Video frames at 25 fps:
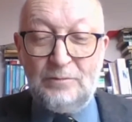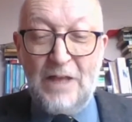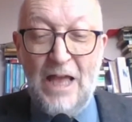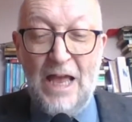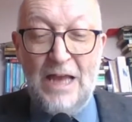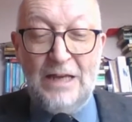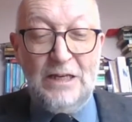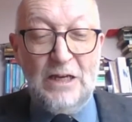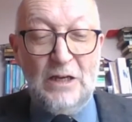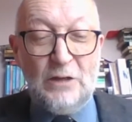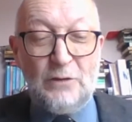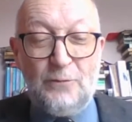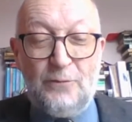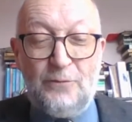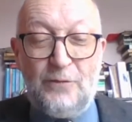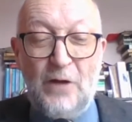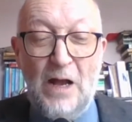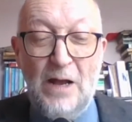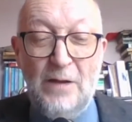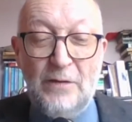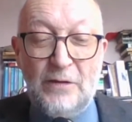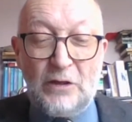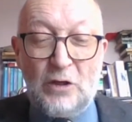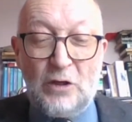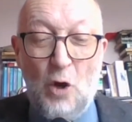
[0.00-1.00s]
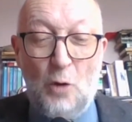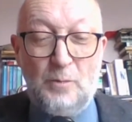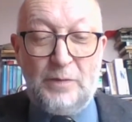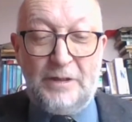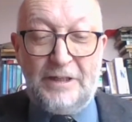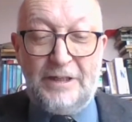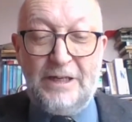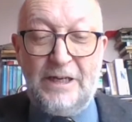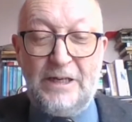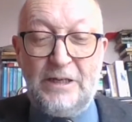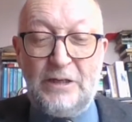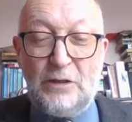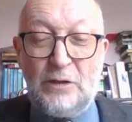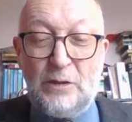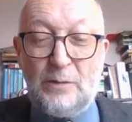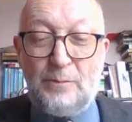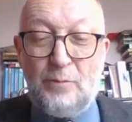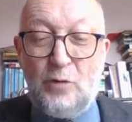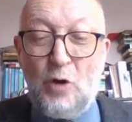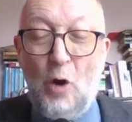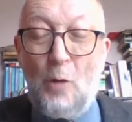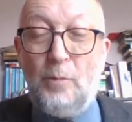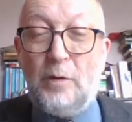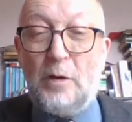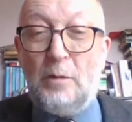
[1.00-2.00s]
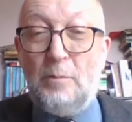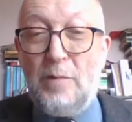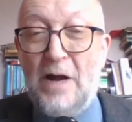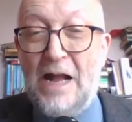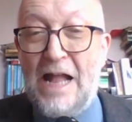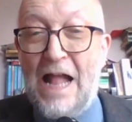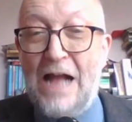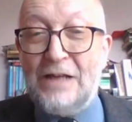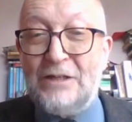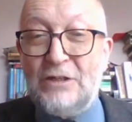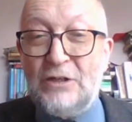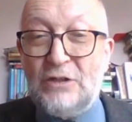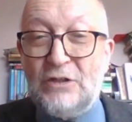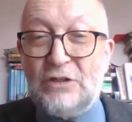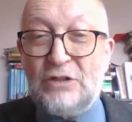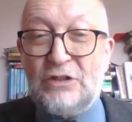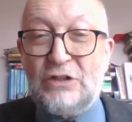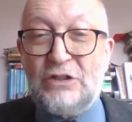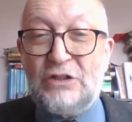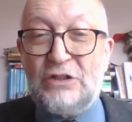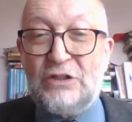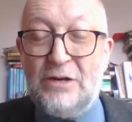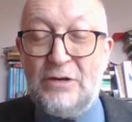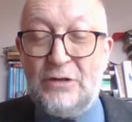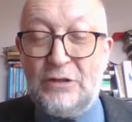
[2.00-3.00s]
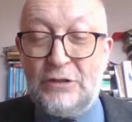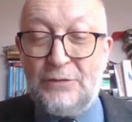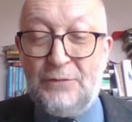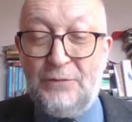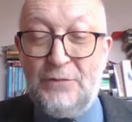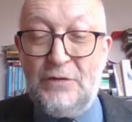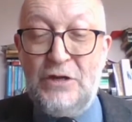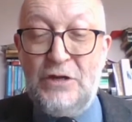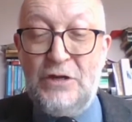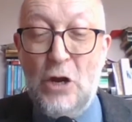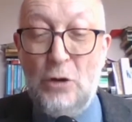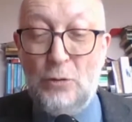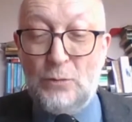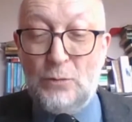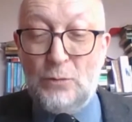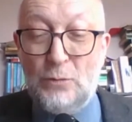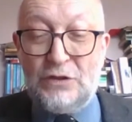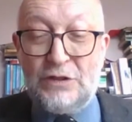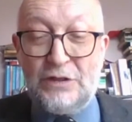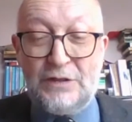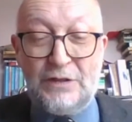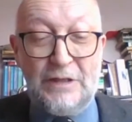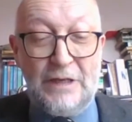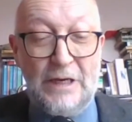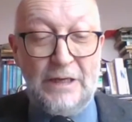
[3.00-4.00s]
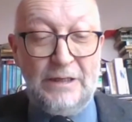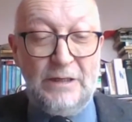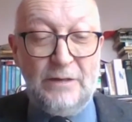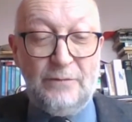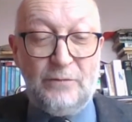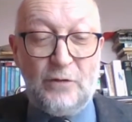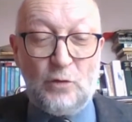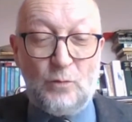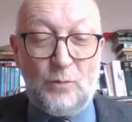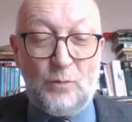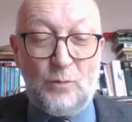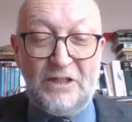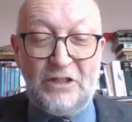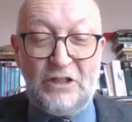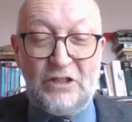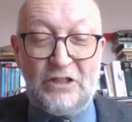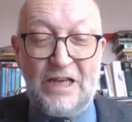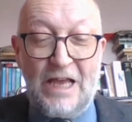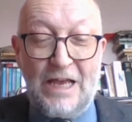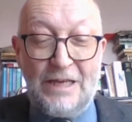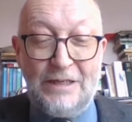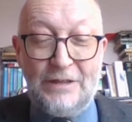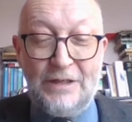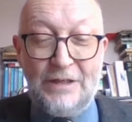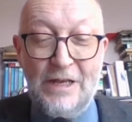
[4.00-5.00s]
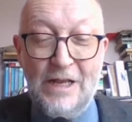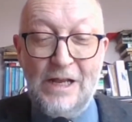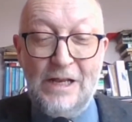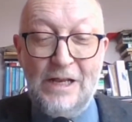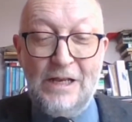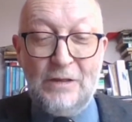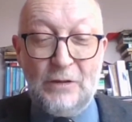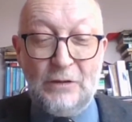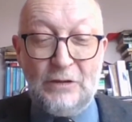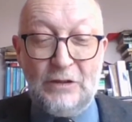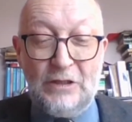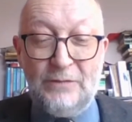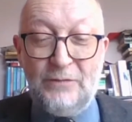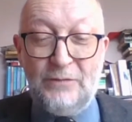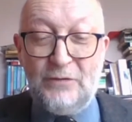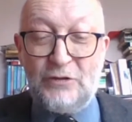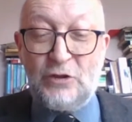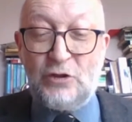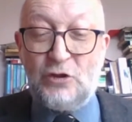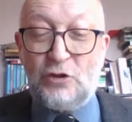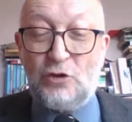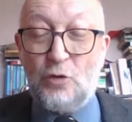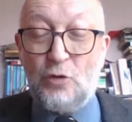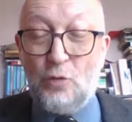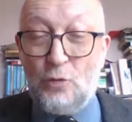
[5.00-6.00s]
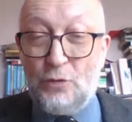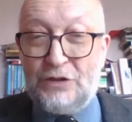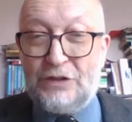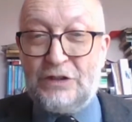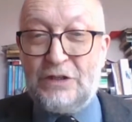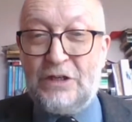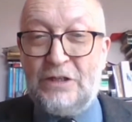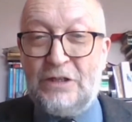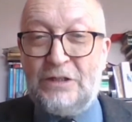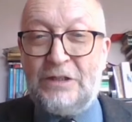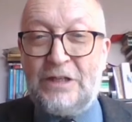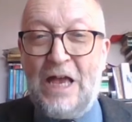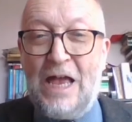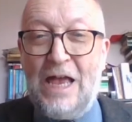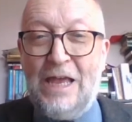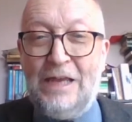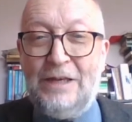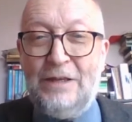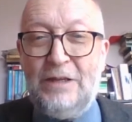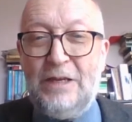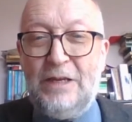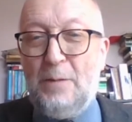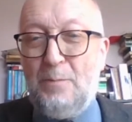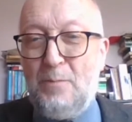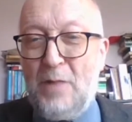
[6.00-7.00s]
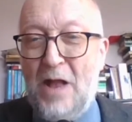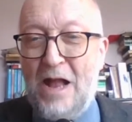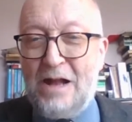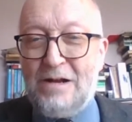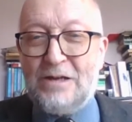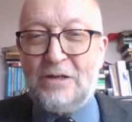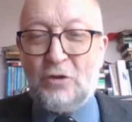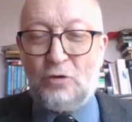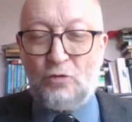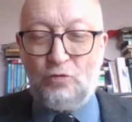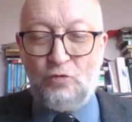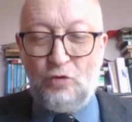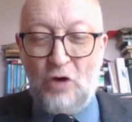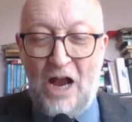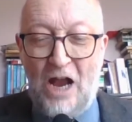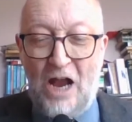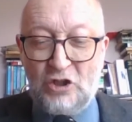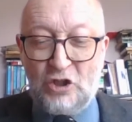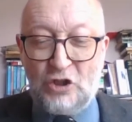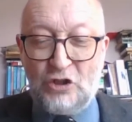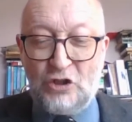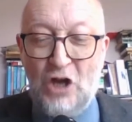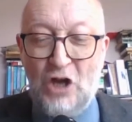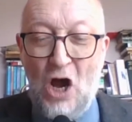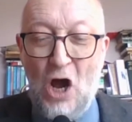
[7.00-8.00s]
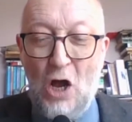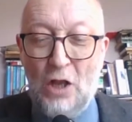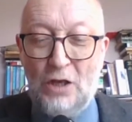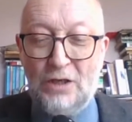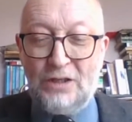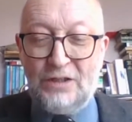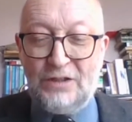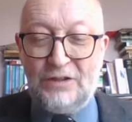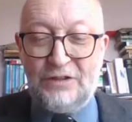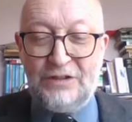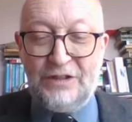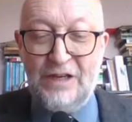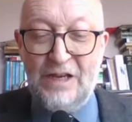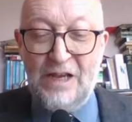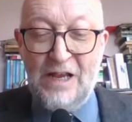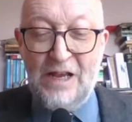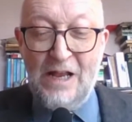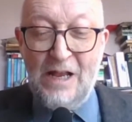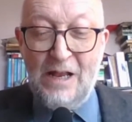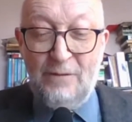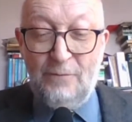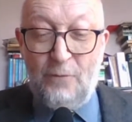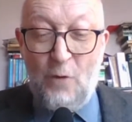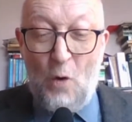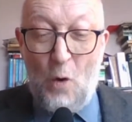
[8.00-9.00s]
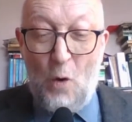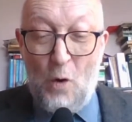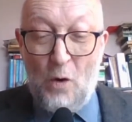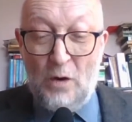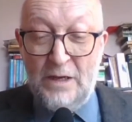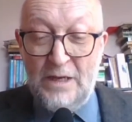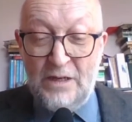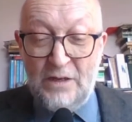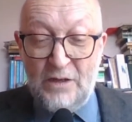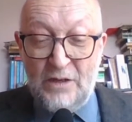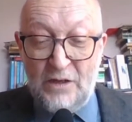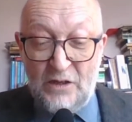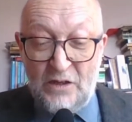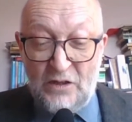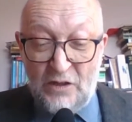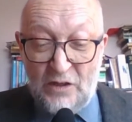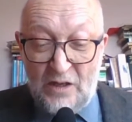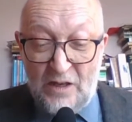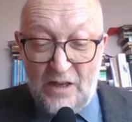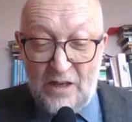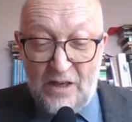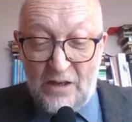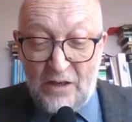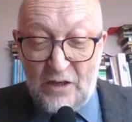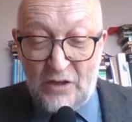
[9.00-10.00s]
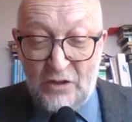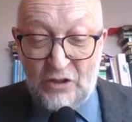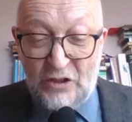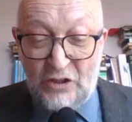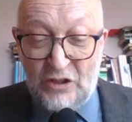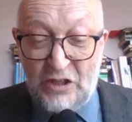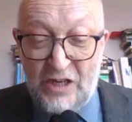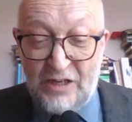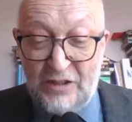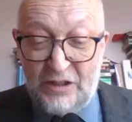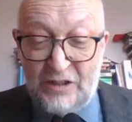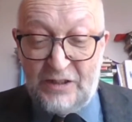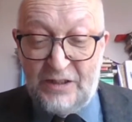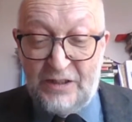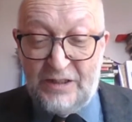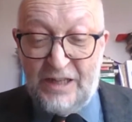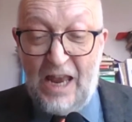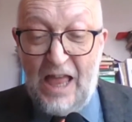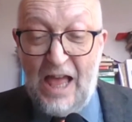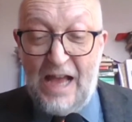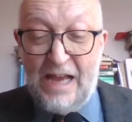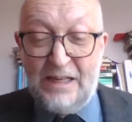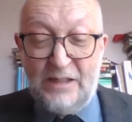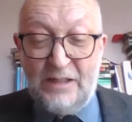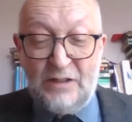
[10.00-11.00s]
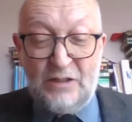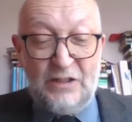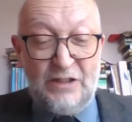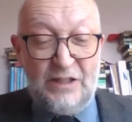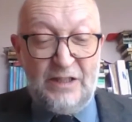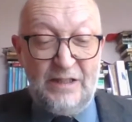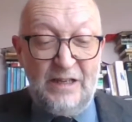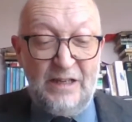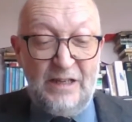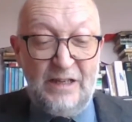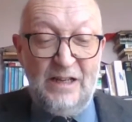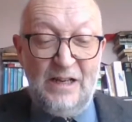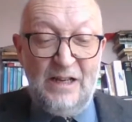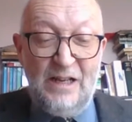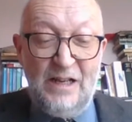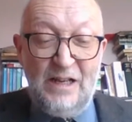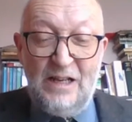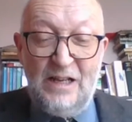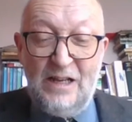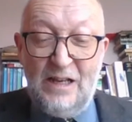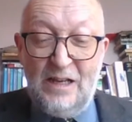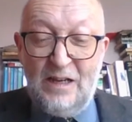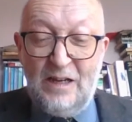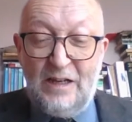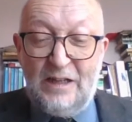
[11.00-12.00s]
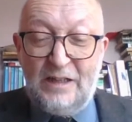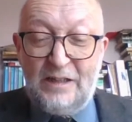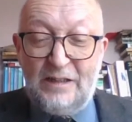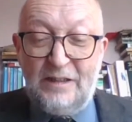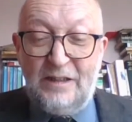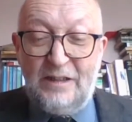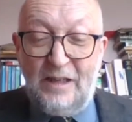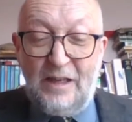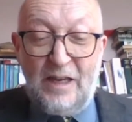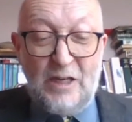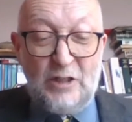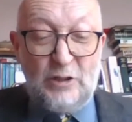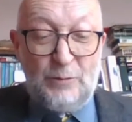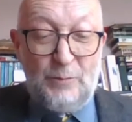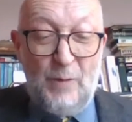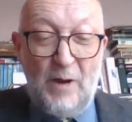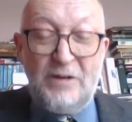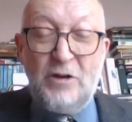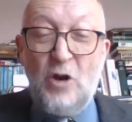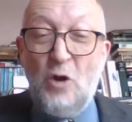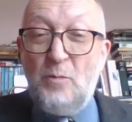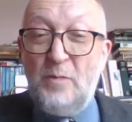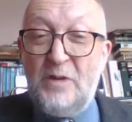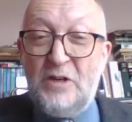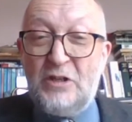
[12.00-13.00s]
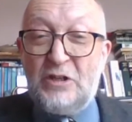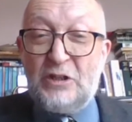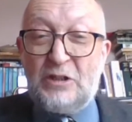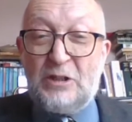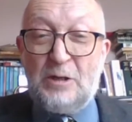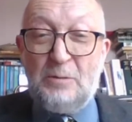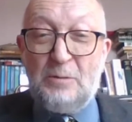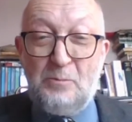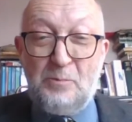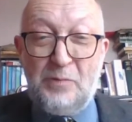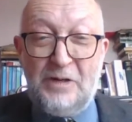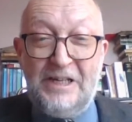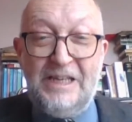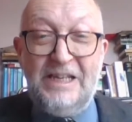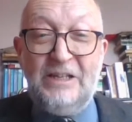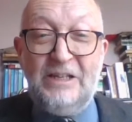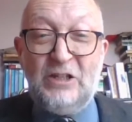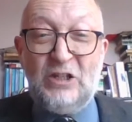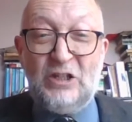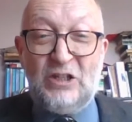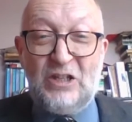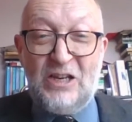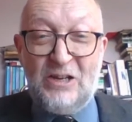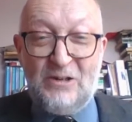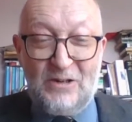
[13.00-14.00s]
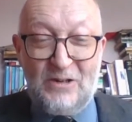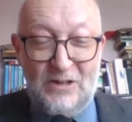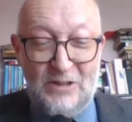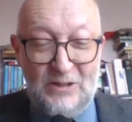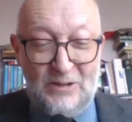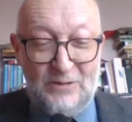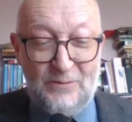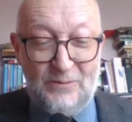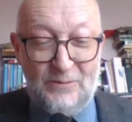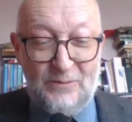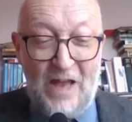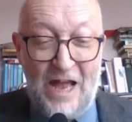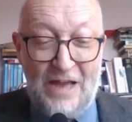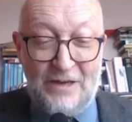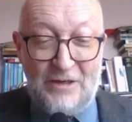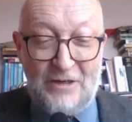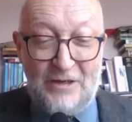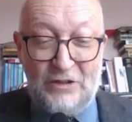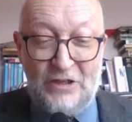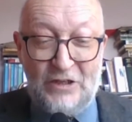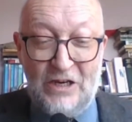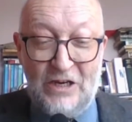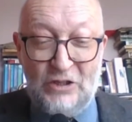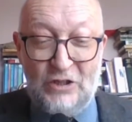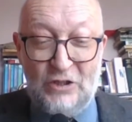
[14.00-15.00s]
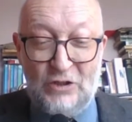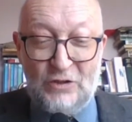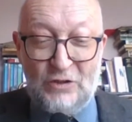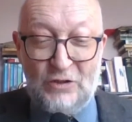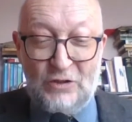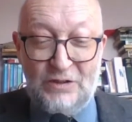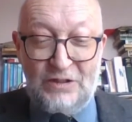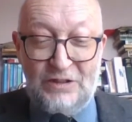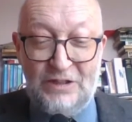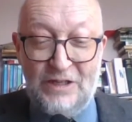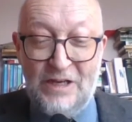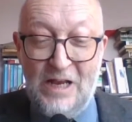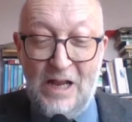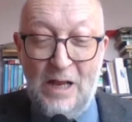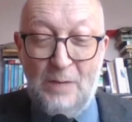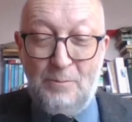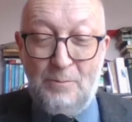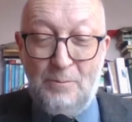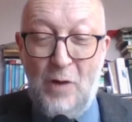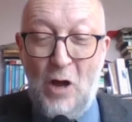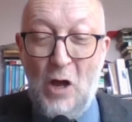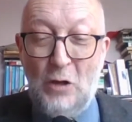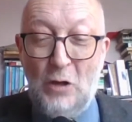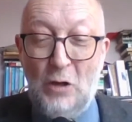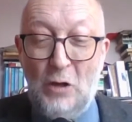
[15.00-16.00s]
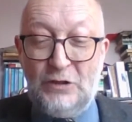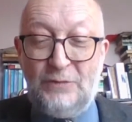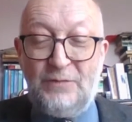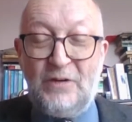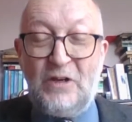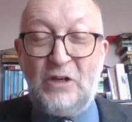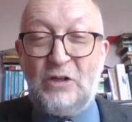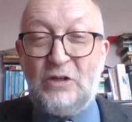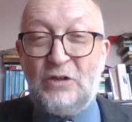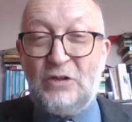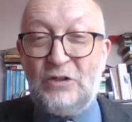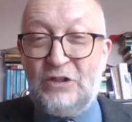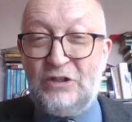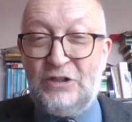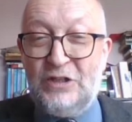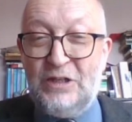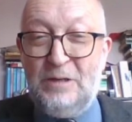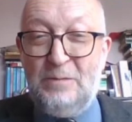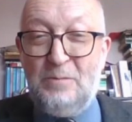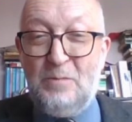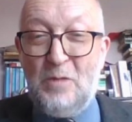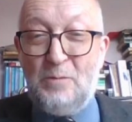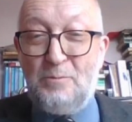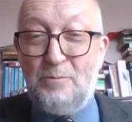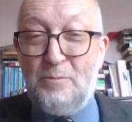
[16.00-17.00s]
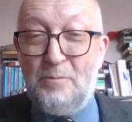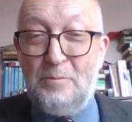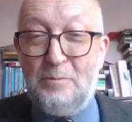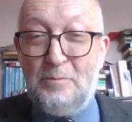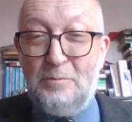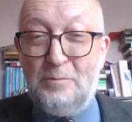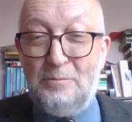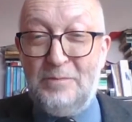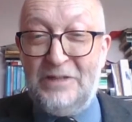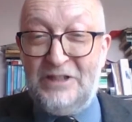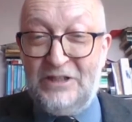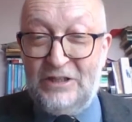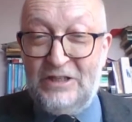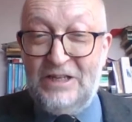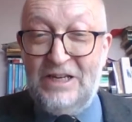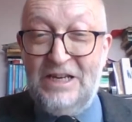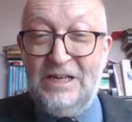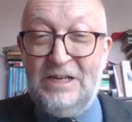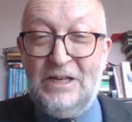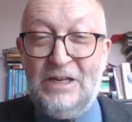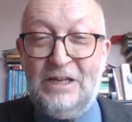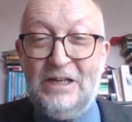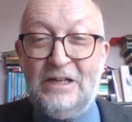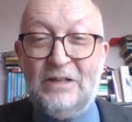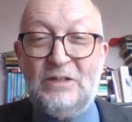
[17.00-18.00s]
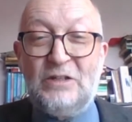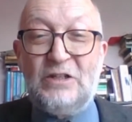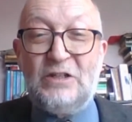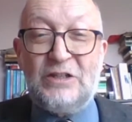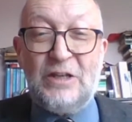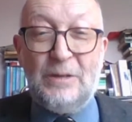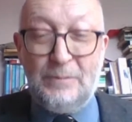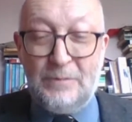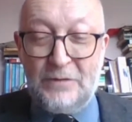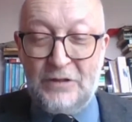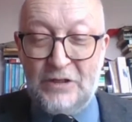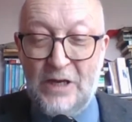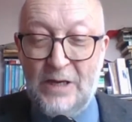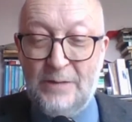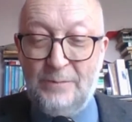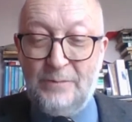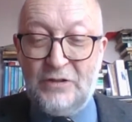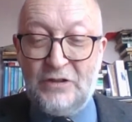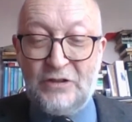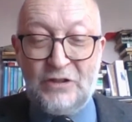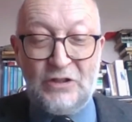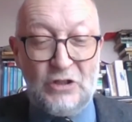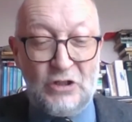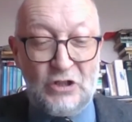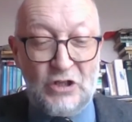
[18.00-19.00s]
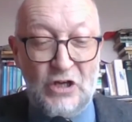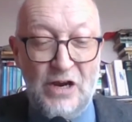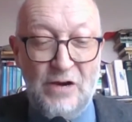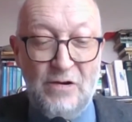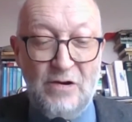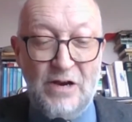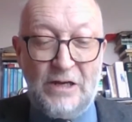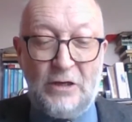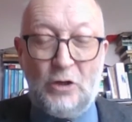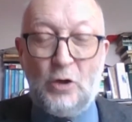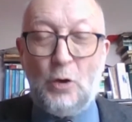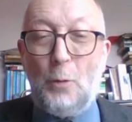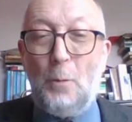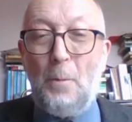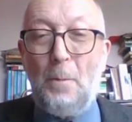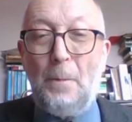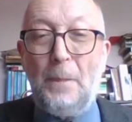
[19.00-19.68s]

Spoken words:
Eliot further complicated the problem by adding a series of notes at the end of The Wasteland that gives the sources and the apparent rationales for certain lines. It's by no means a complete series of annotations, and parts of it can seem misleading and sometimes satirical,